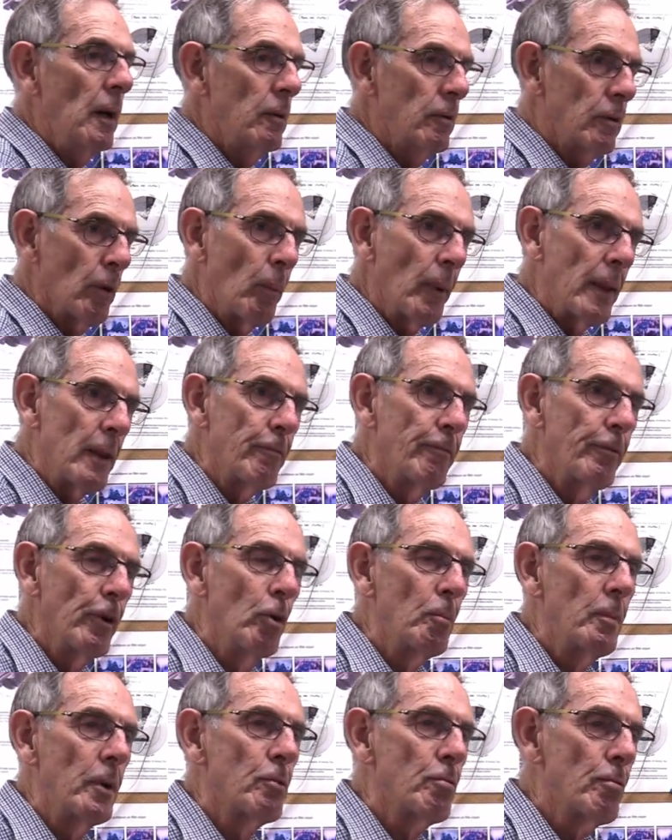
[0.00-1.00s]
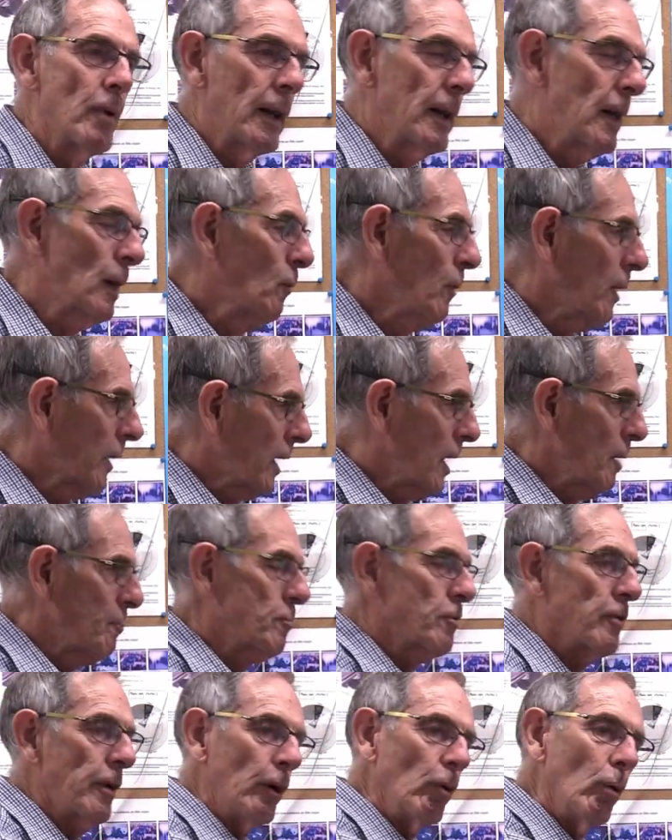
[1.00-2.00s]
So when the film is running, we're
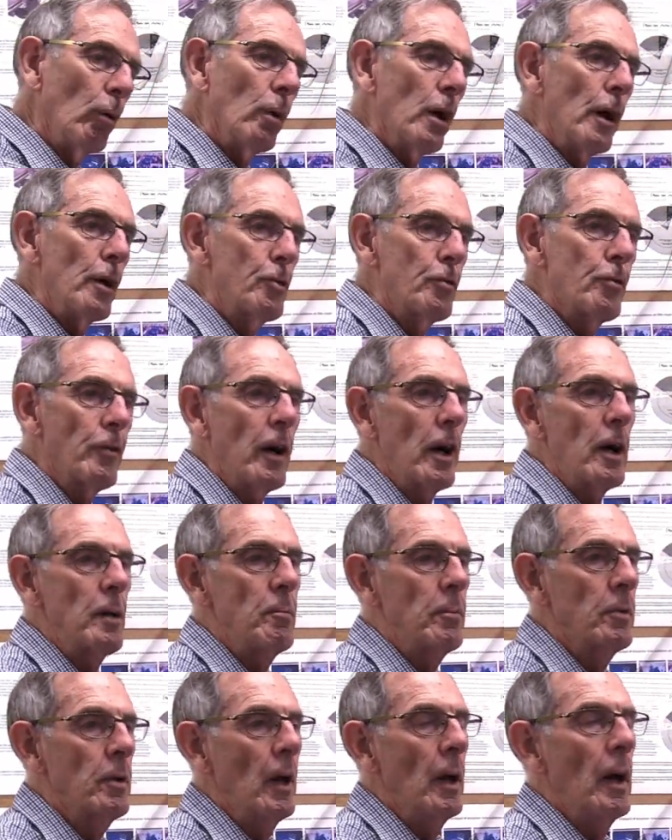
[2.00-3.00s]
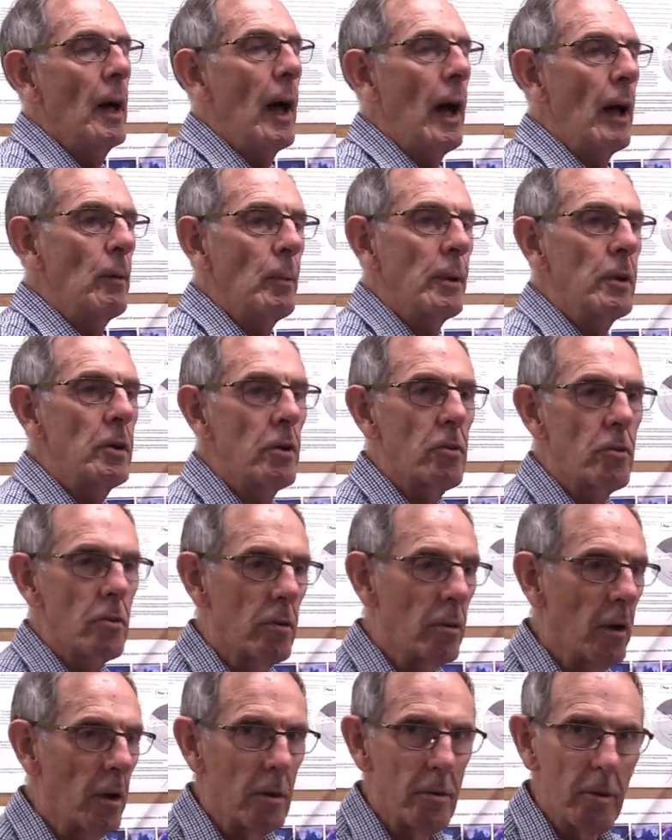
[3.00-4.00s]
capturing all those frames and we're
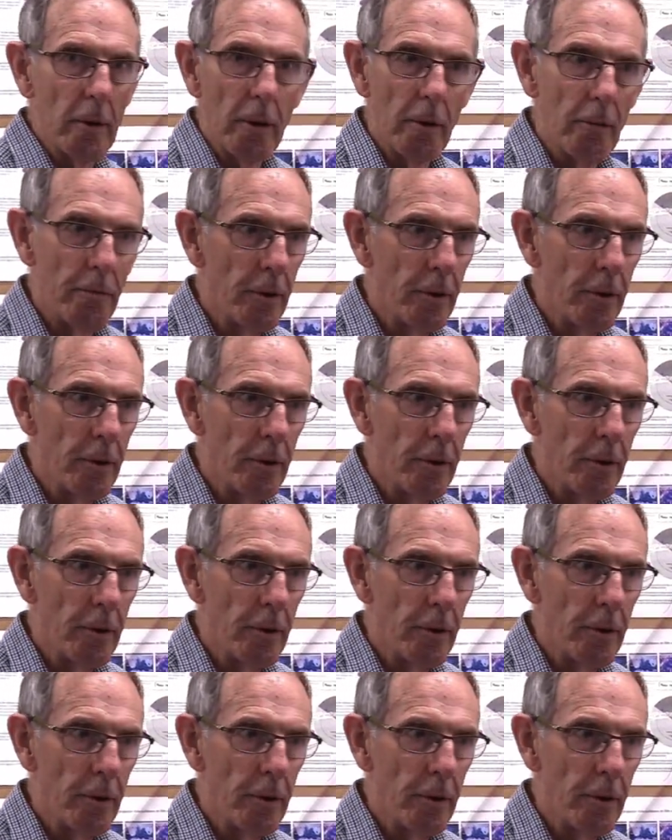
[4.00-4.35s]
digitising the